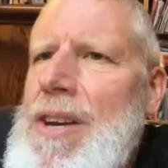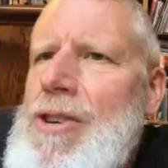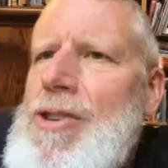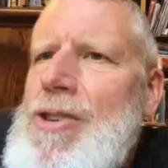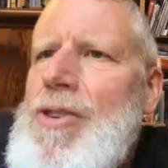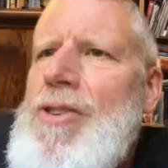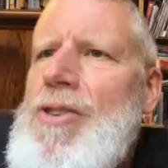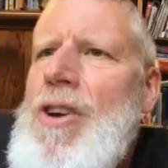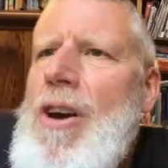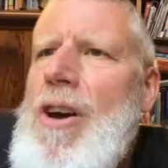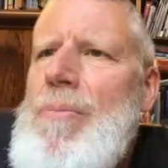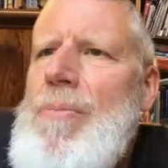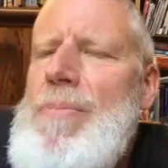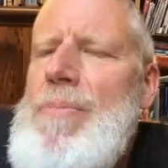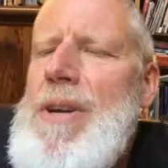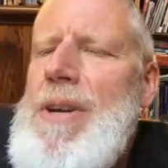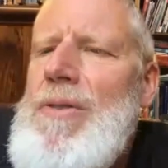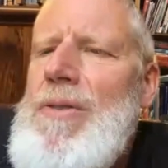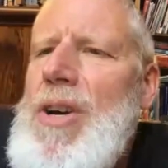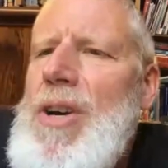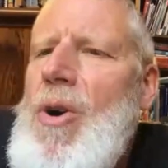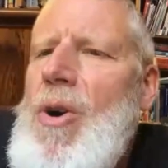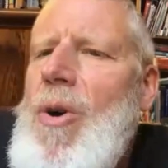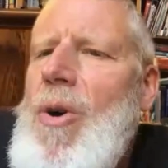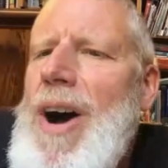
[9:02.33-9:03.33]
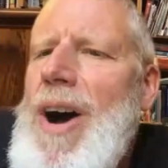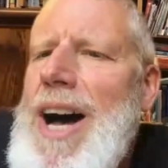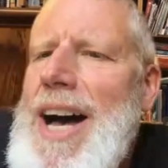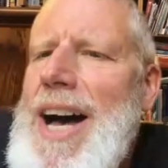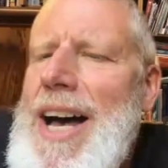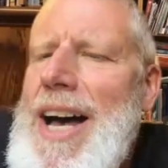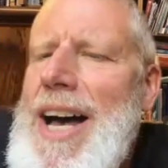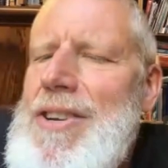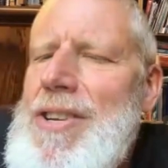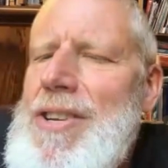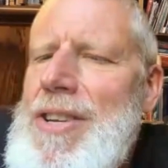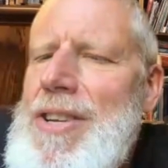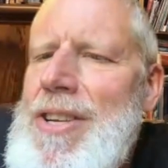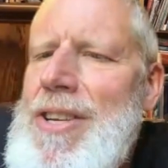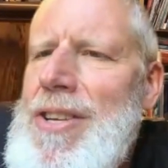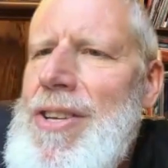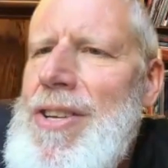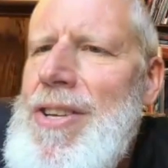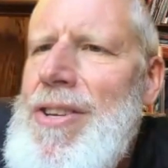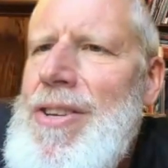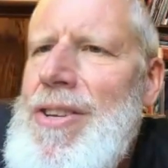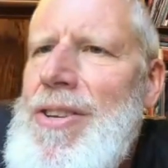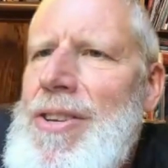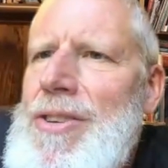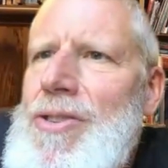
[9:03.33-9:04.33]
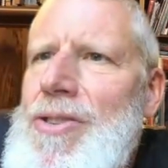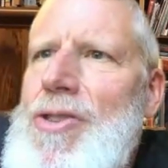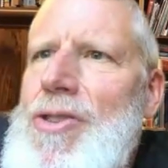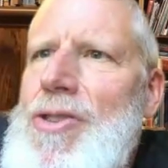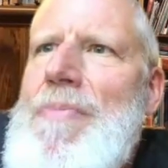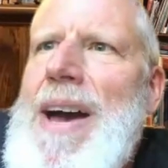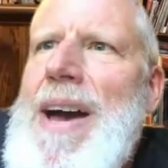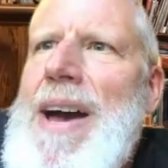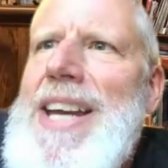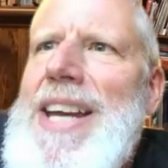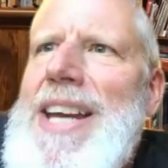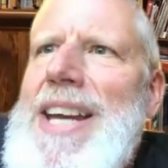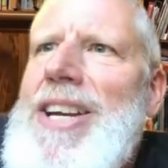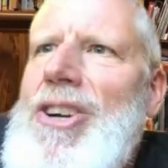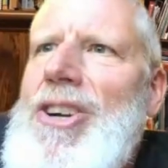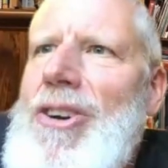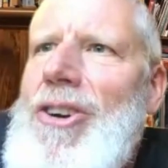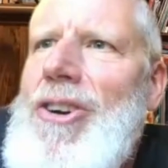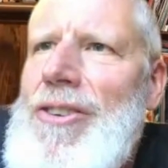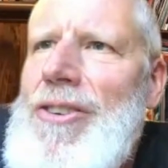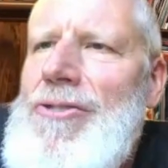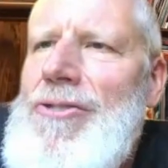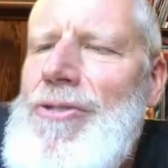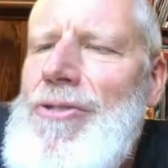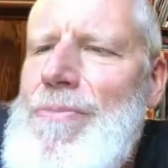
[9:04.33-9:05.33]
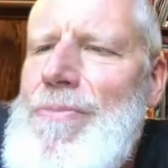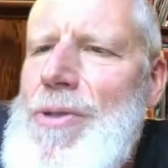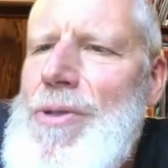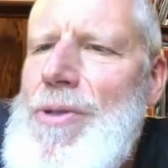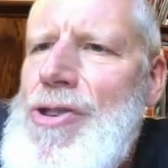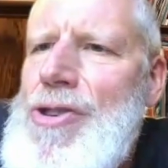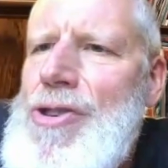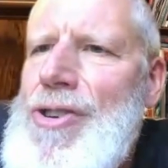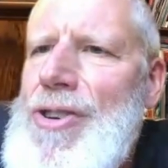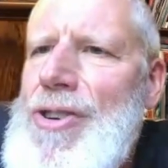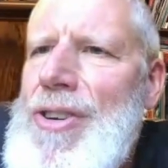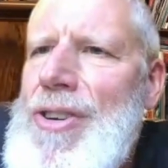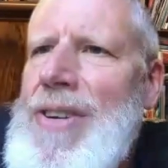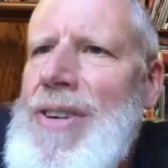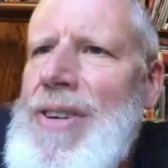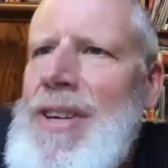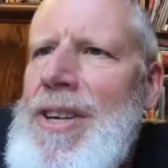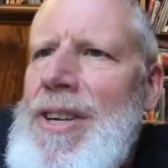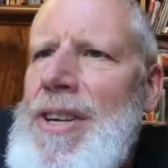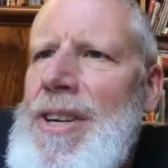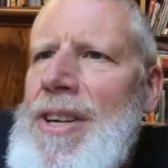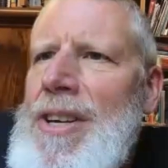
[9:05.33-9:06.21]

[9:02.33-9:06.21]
should not be required to make a contribution